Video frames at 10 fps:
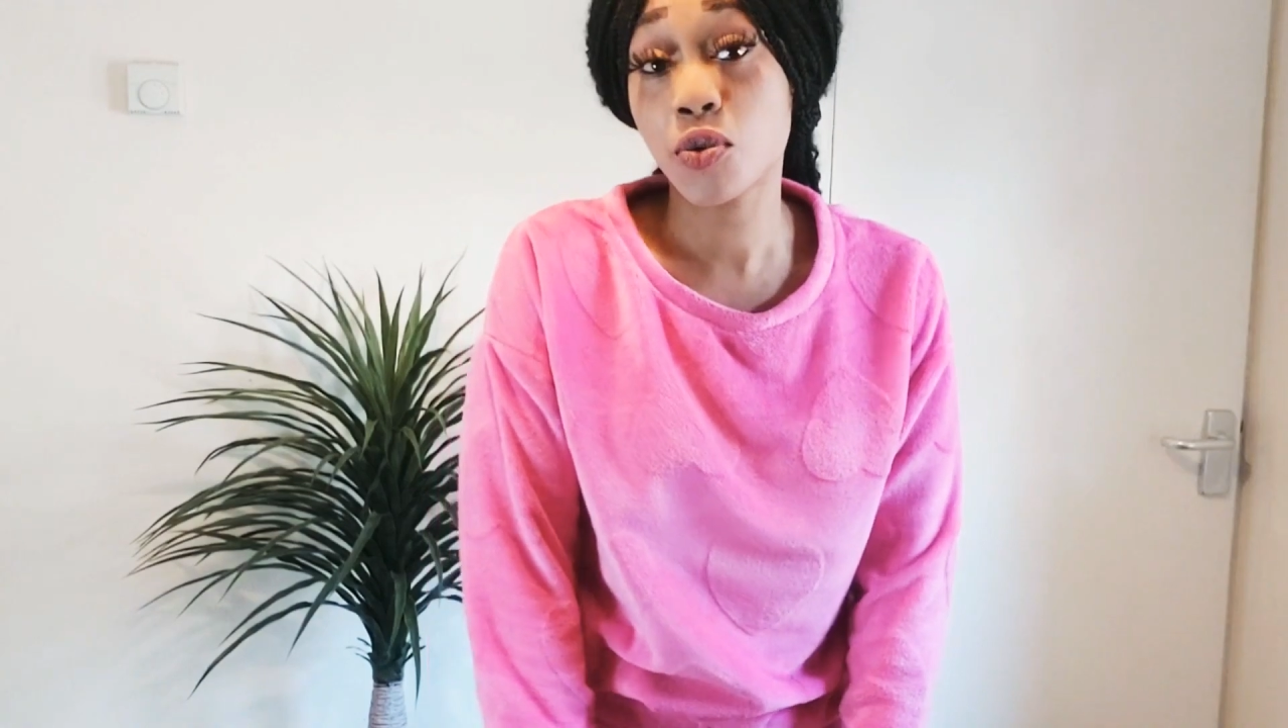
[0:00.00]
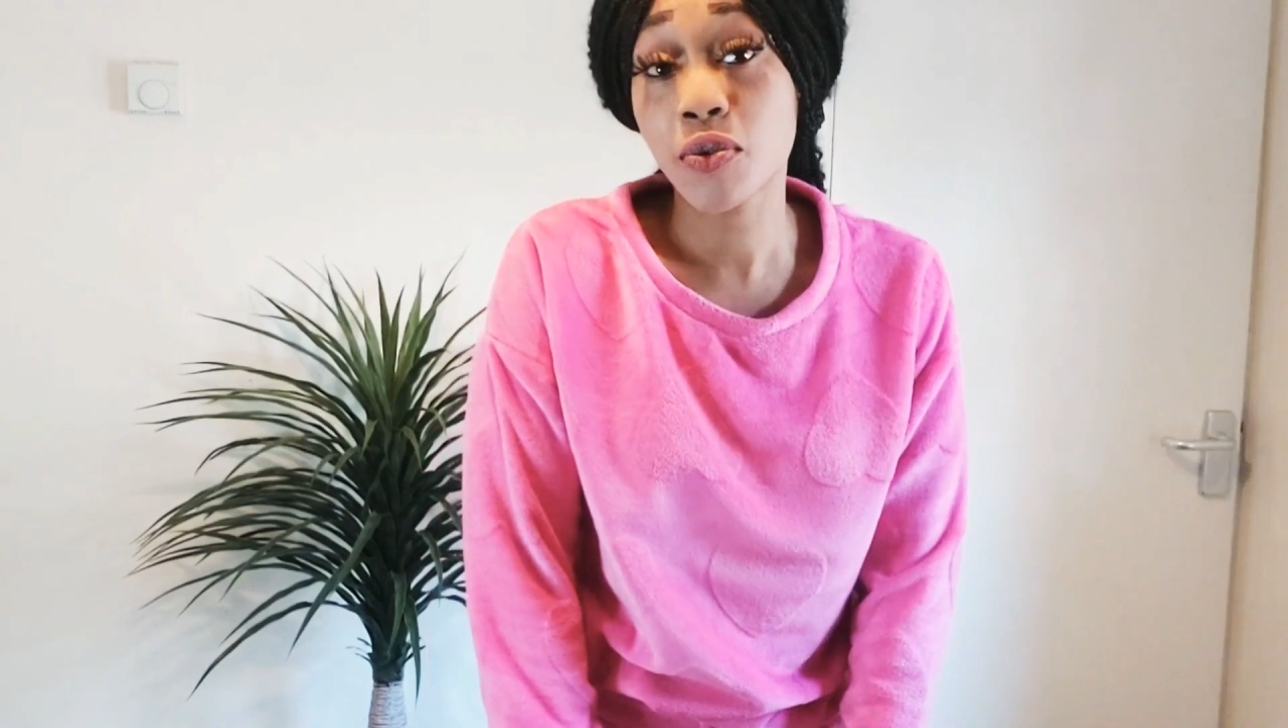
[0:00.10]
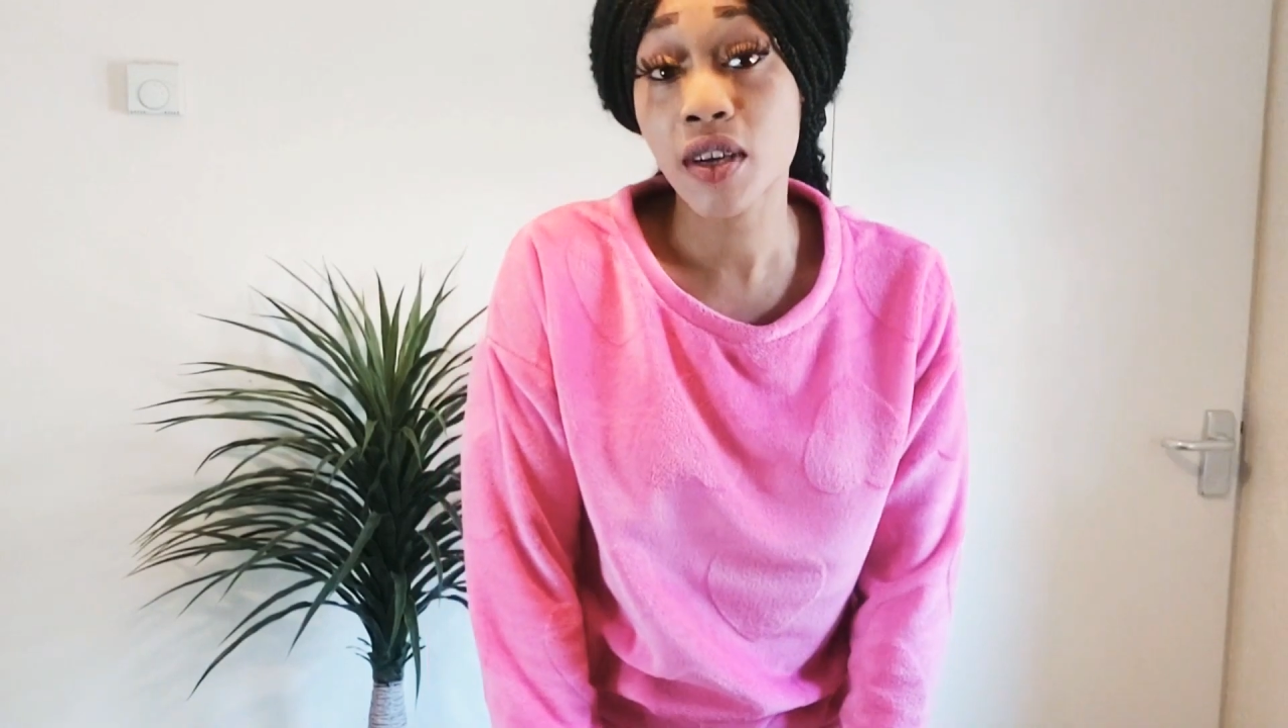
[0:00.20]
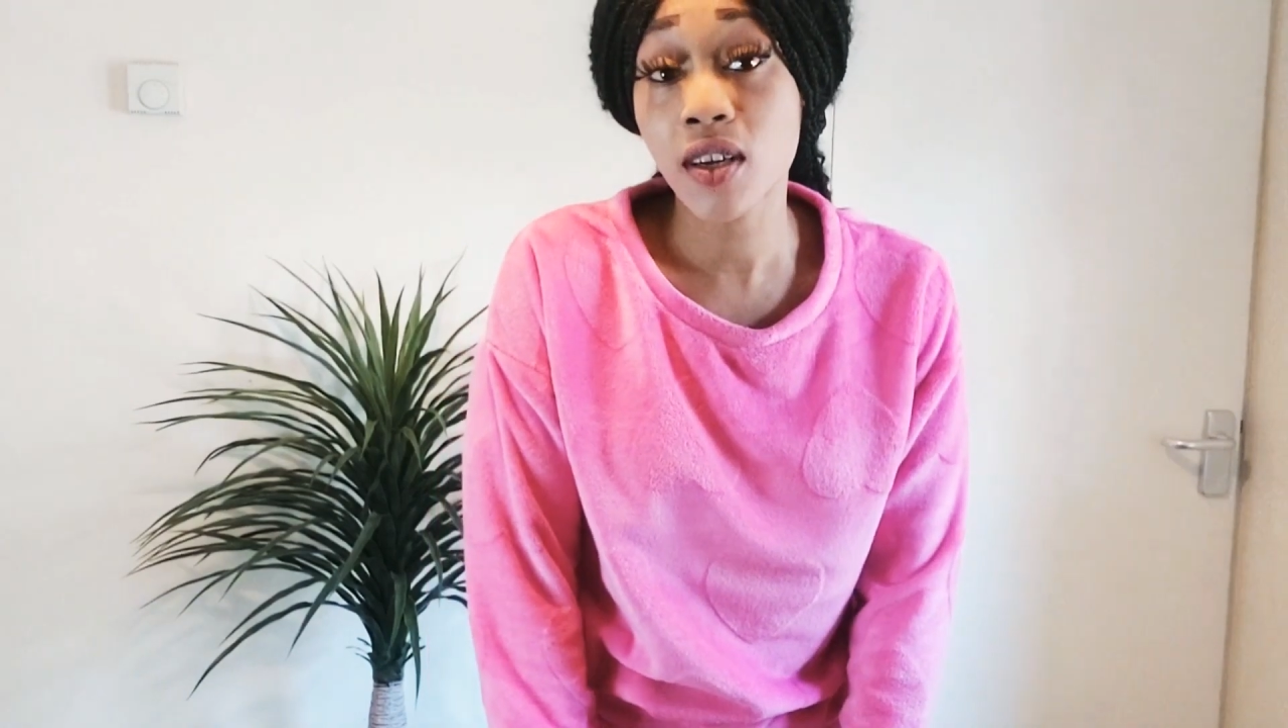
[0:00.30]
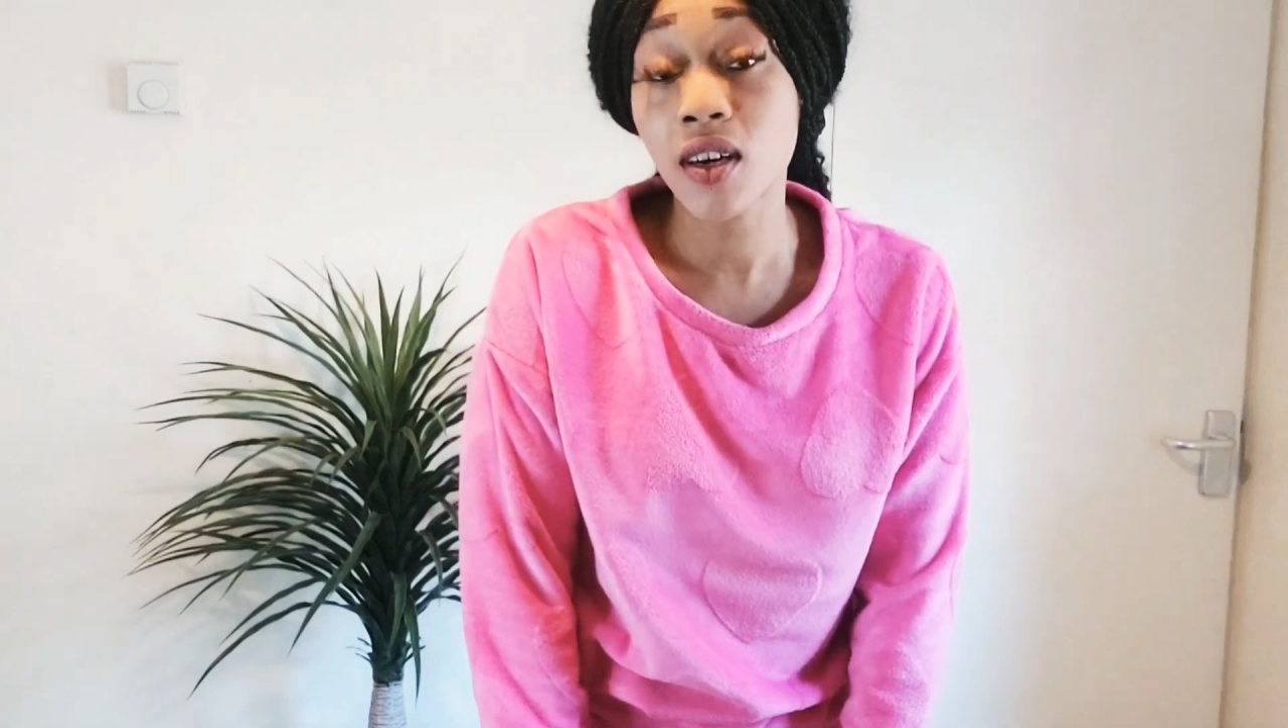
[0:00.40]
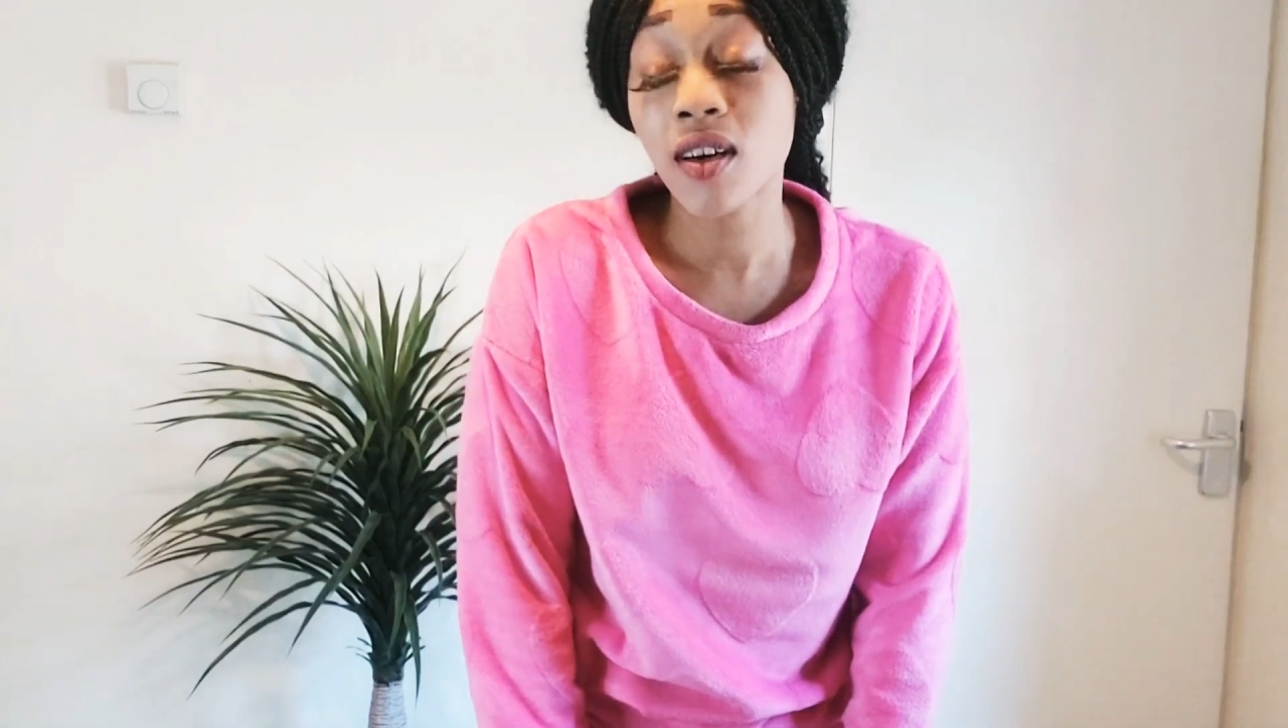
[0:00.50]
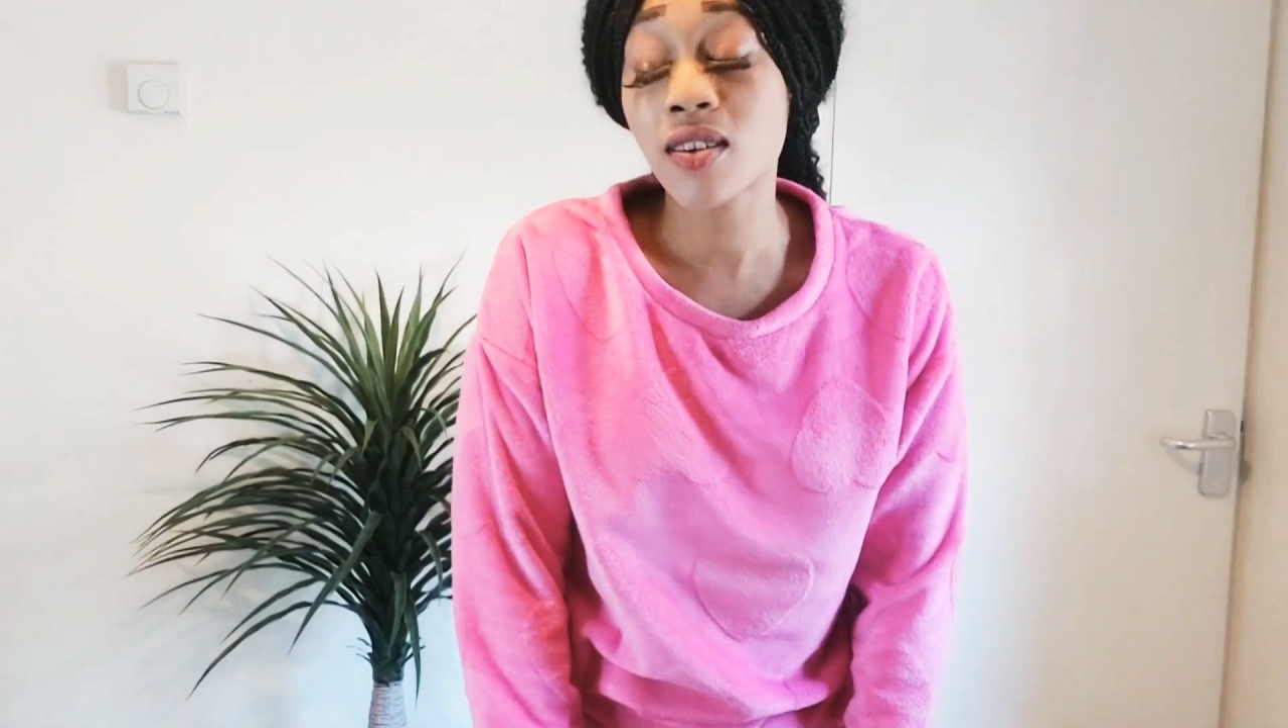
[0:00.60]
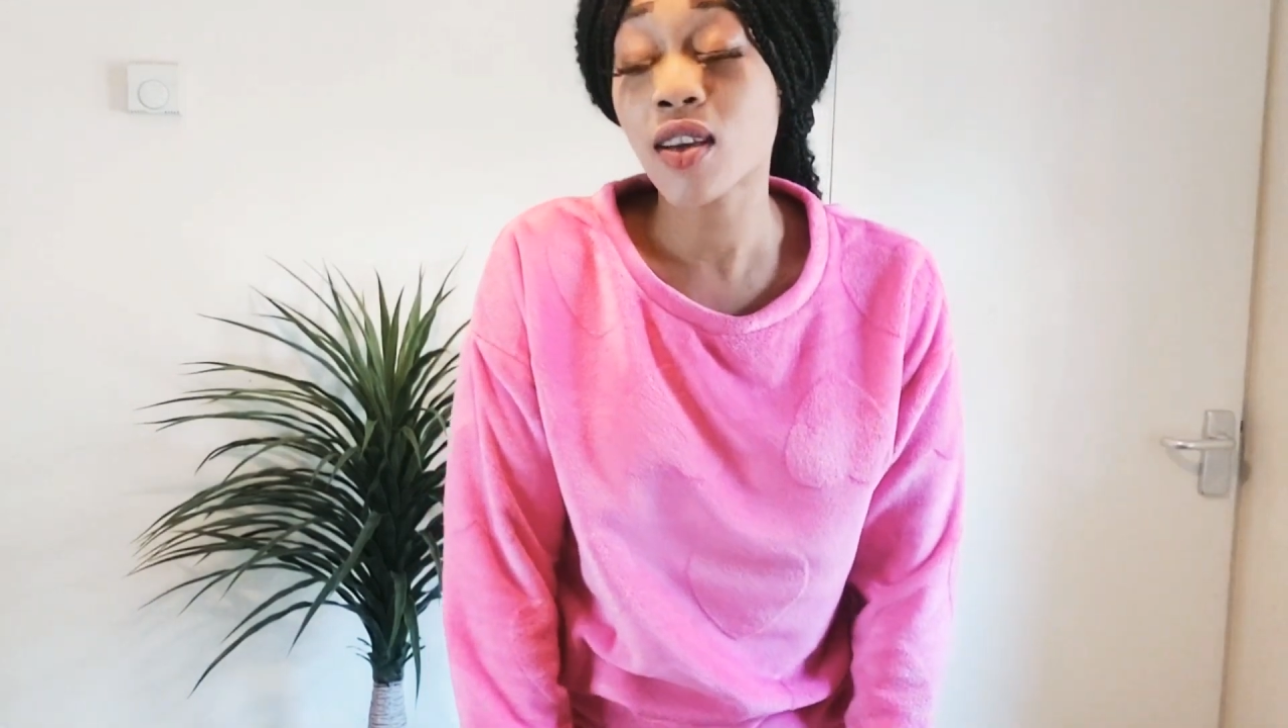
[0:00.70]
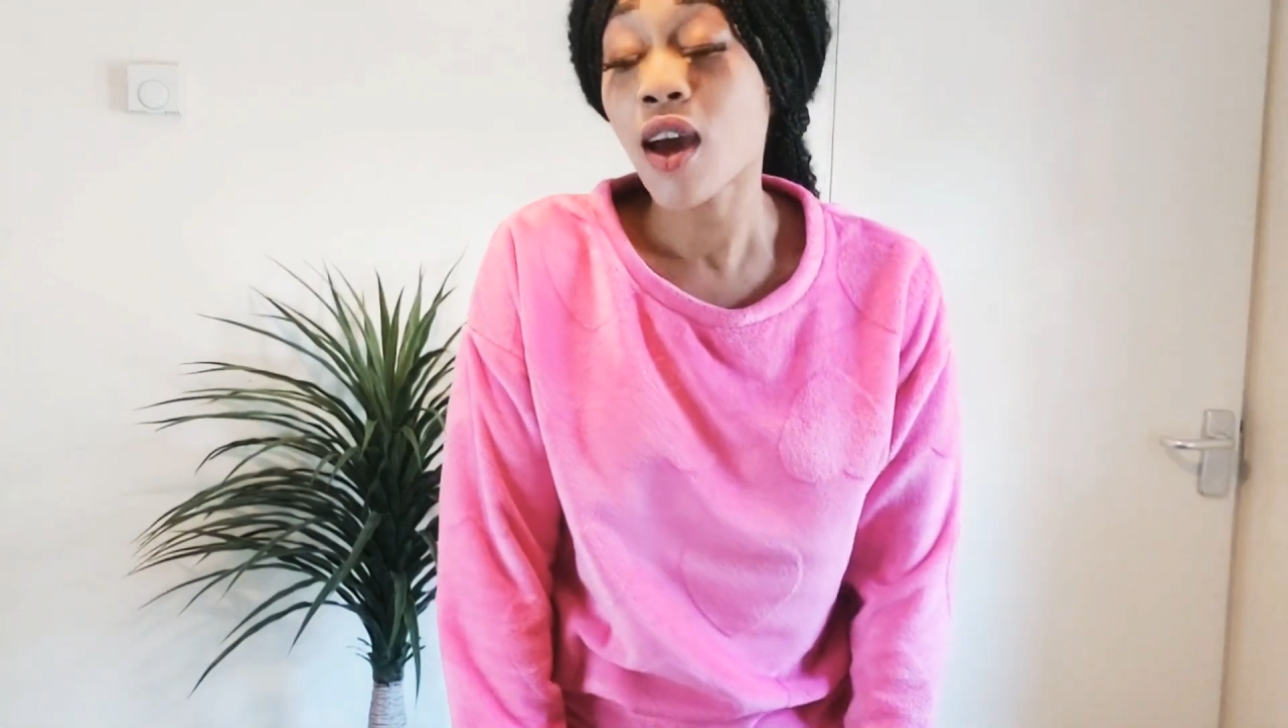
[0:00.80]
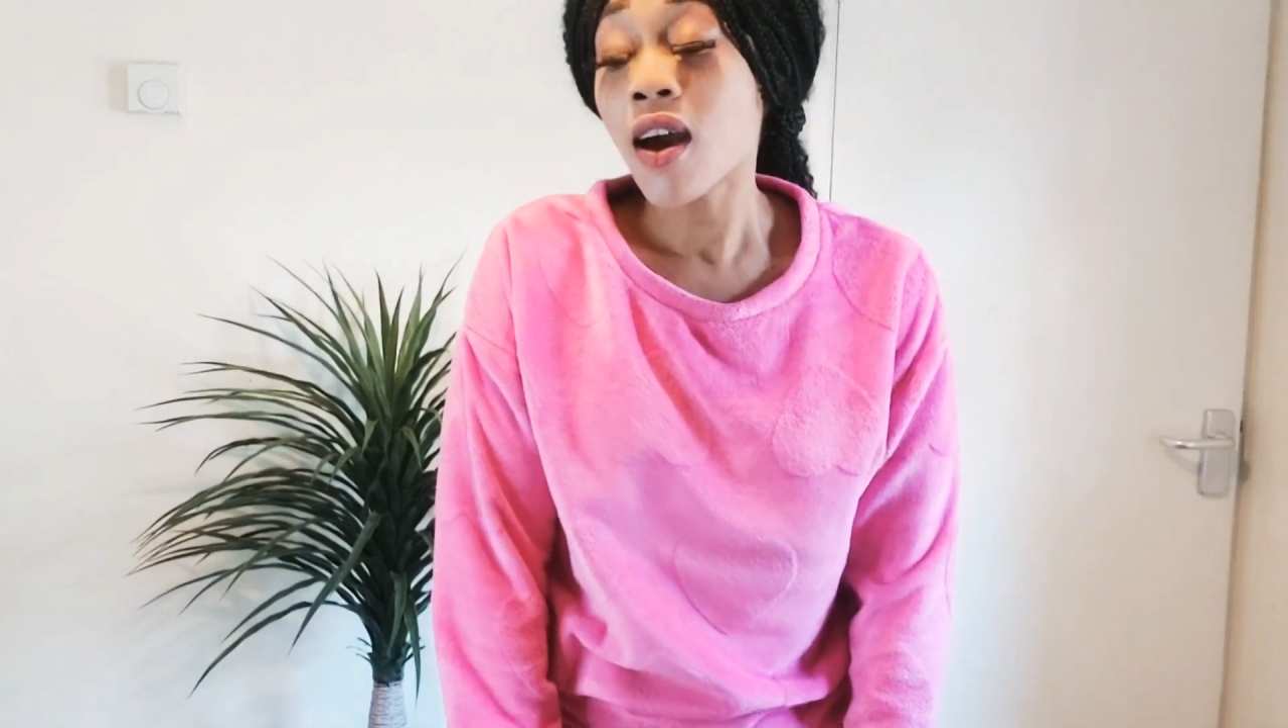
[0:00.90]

great, guys.